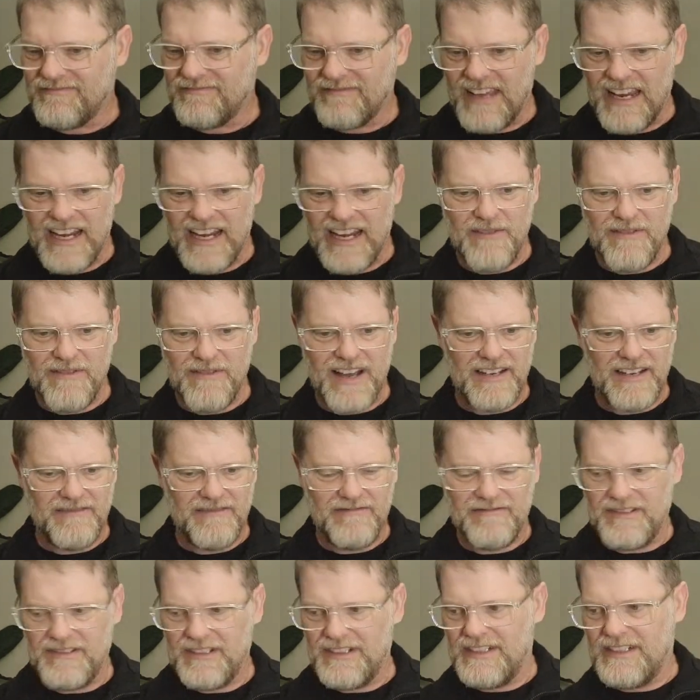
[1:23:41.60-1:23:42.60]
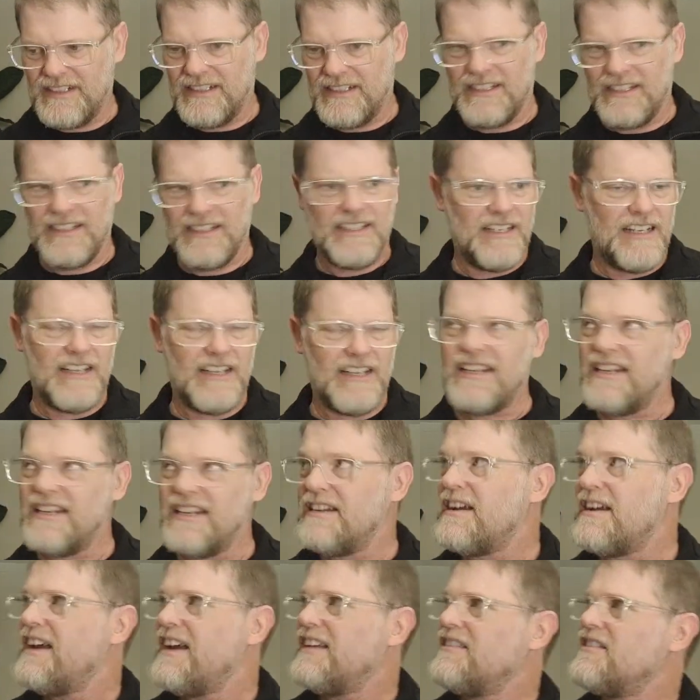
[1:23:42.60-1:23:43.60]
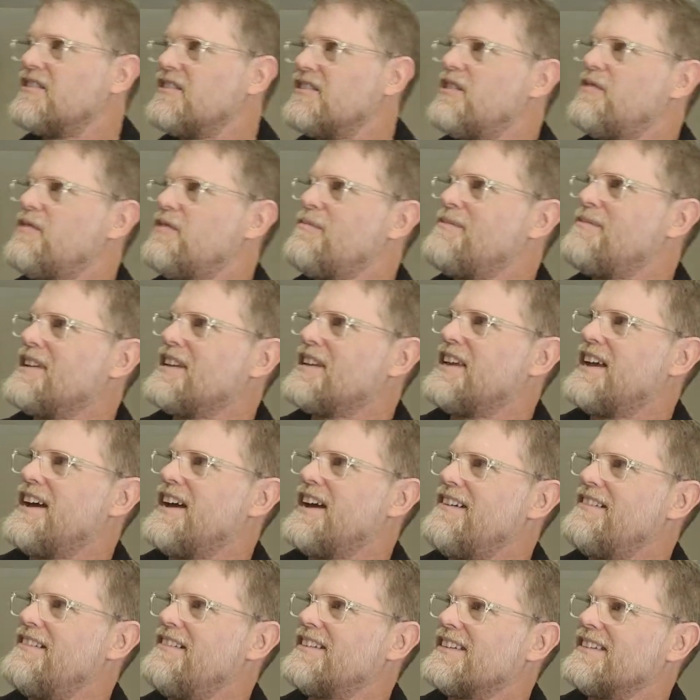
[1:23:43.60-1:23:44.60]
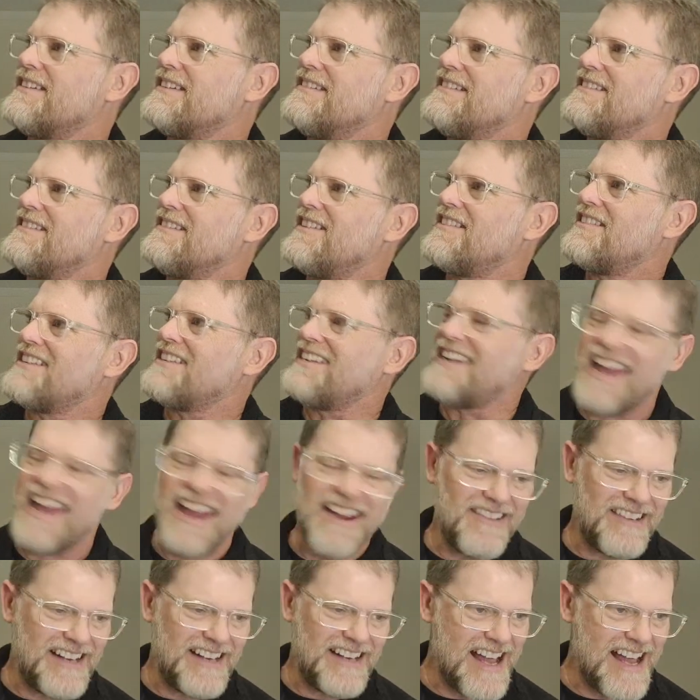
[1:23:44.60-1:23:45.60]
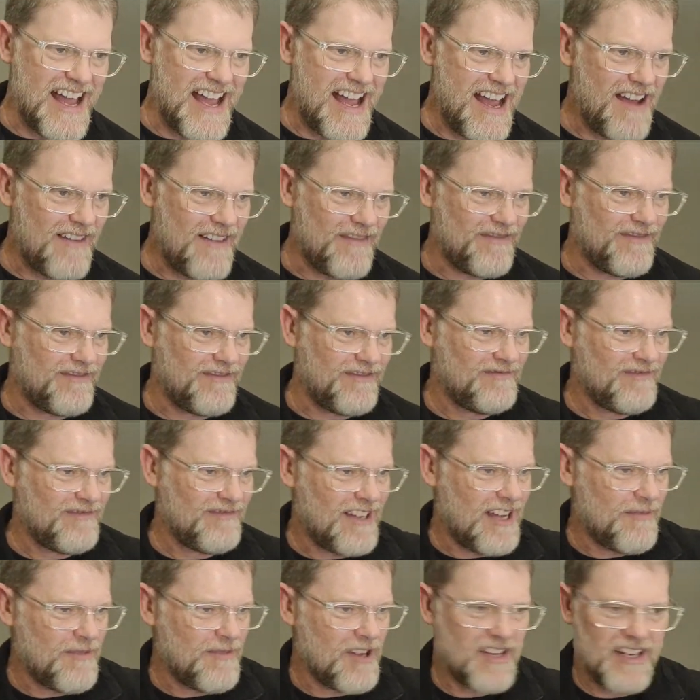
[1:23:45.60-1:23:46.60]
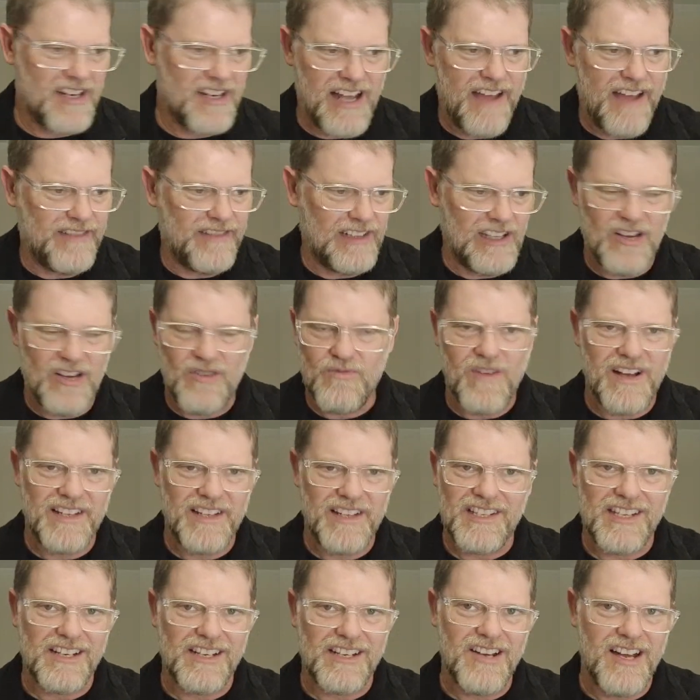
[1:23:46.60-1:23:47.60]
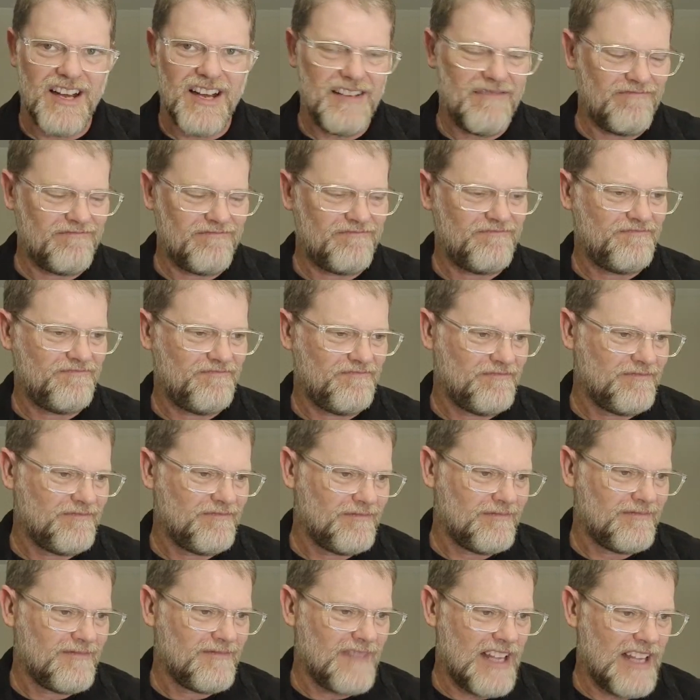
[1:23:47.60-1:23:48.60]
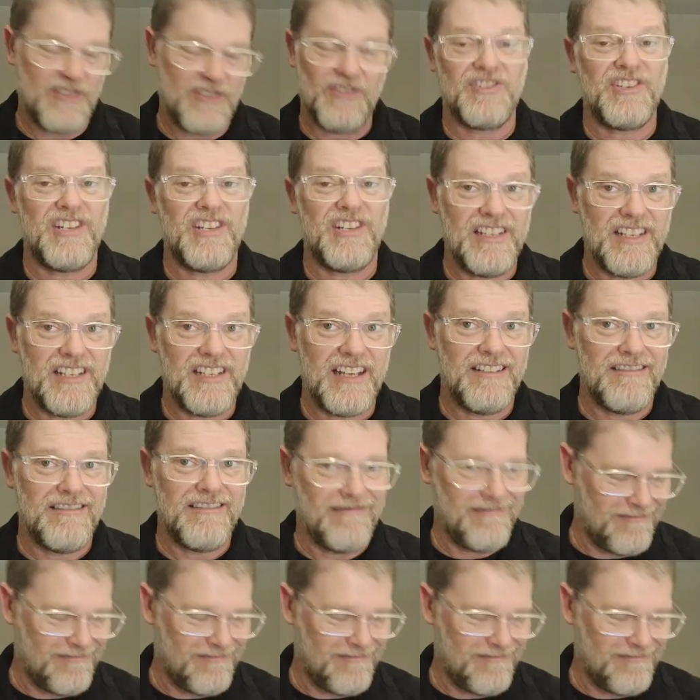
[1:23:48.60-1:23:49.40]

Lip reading: Anyway, how long have I been going? It's like an hour and a half. I'm not going to have a long one tonight. That's what she said.